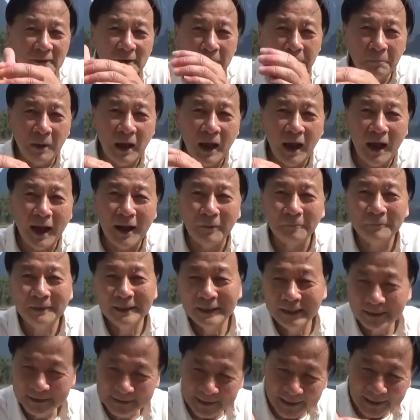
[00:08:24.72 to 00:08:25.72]
palm.
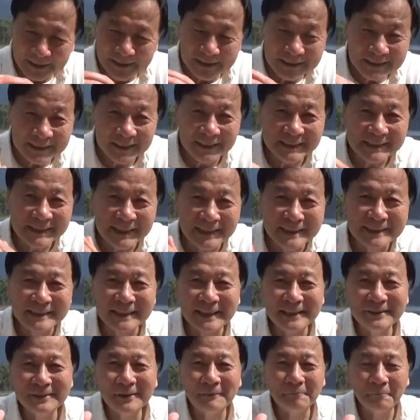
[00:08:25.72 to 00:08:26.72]
That is the
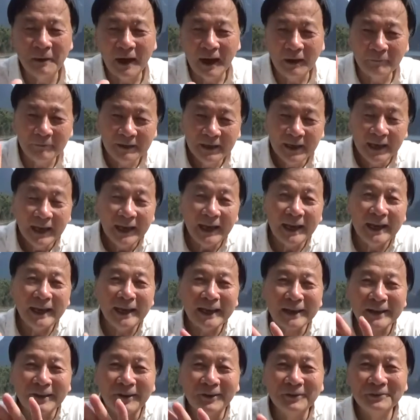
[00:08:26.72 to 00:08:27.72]
sensation of palm, and
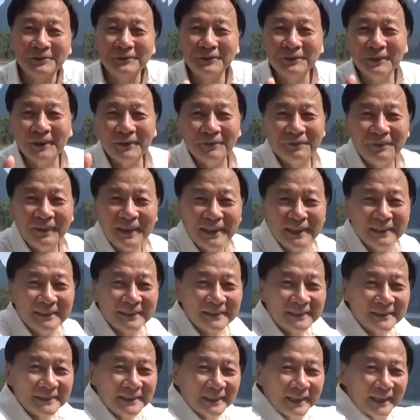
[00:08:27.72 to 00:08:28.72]
then go through your
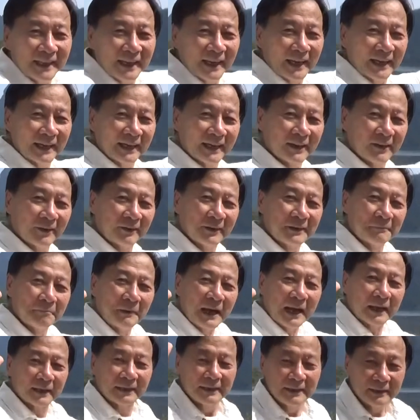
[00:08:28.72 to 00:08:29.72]
fingers, and then going
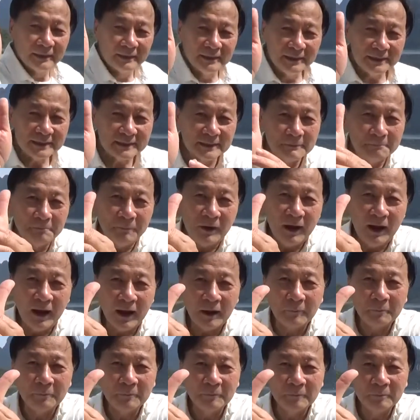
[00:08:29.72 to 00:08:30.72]
back. This is the
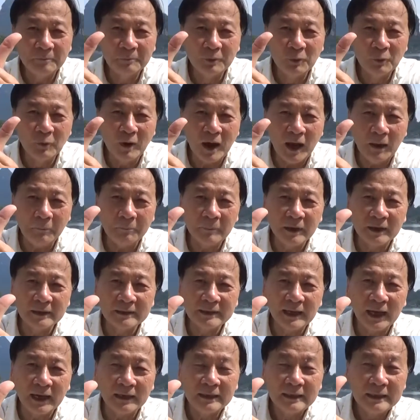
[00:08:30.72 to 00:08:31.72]
palm, pull up and
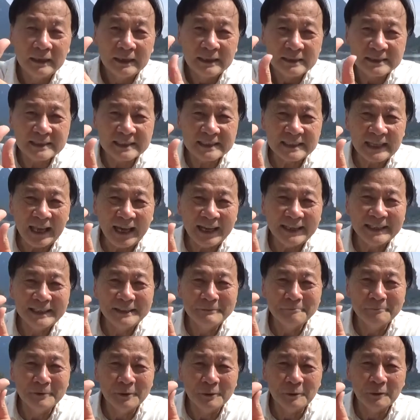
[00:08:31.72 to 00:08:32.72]
down, slightly
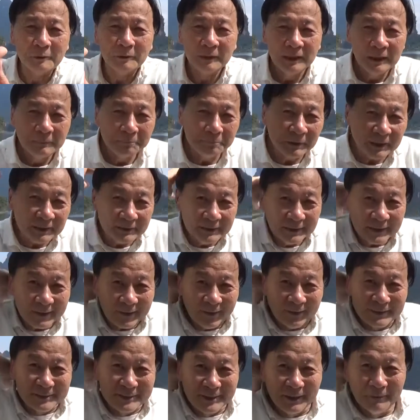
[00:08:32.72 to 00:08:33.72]
move, but it's
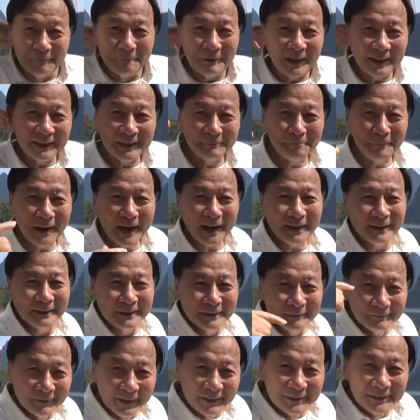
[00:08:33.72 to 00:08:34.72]
controlled by the back.
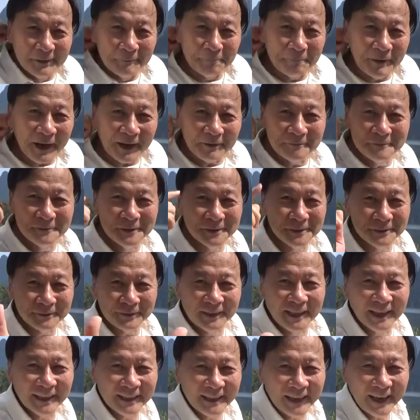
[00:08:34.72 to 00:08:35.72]
When your back
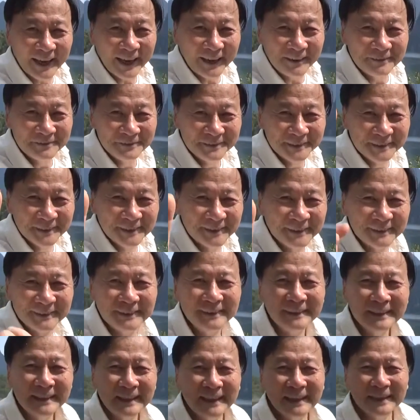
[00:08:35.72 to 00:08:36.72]
moves, the hand
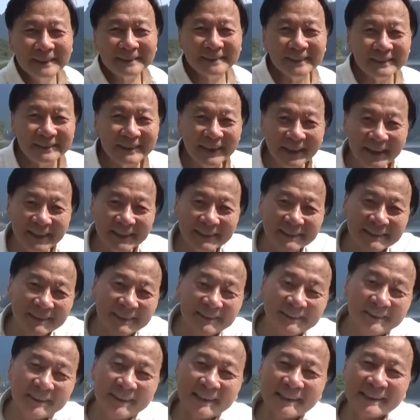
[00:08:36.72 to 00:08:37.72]
moves. So that is
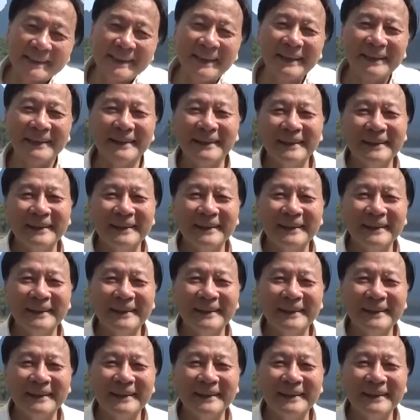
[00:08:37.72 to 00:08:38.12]
the reason.